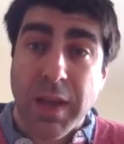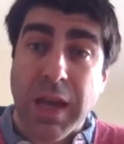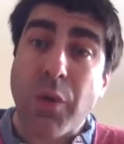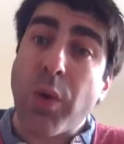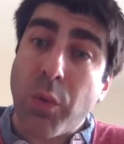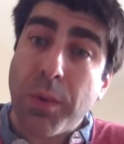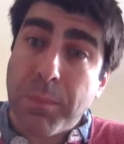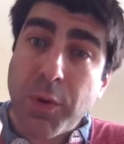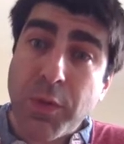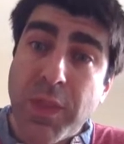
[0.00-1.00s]
And when we
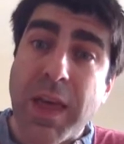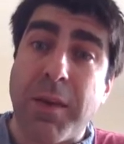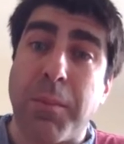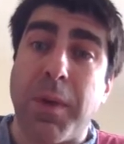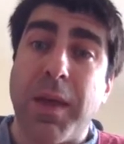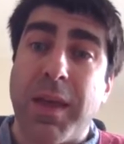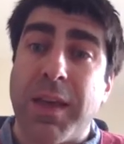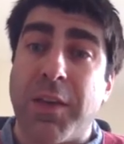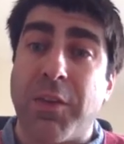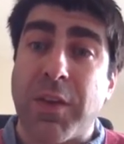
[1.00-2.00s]
put them
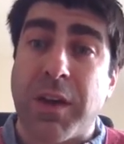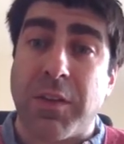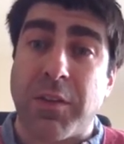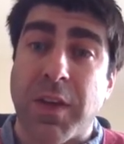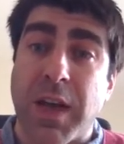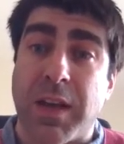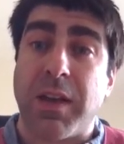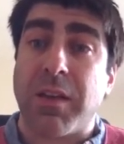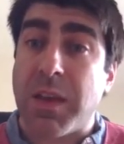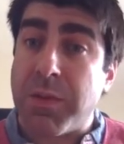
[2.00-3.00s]
inside the
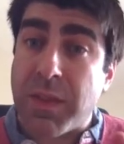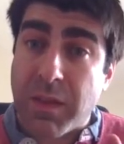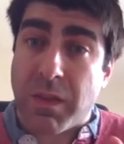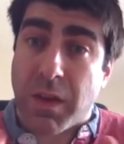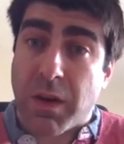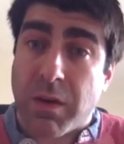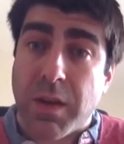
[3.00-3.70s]
scanner, given that they are